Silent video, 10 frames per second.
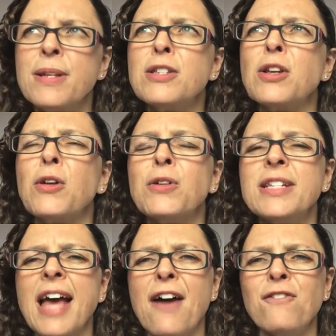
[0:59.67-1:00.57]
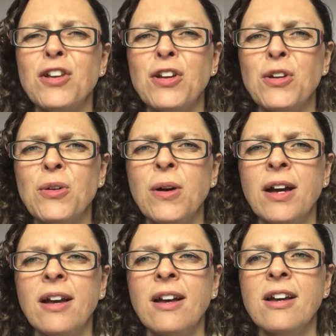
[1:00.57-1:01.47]
It's so good to have you
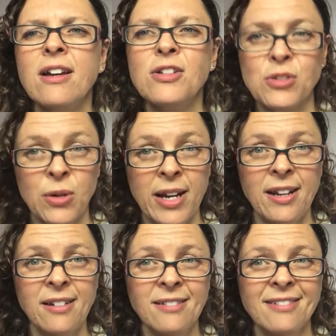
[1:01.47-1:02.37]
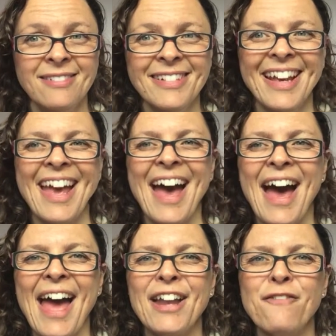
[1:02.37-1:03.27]
join.
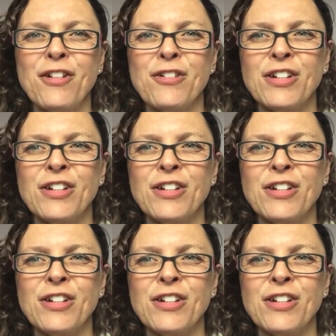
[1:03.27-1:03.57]
And if you're a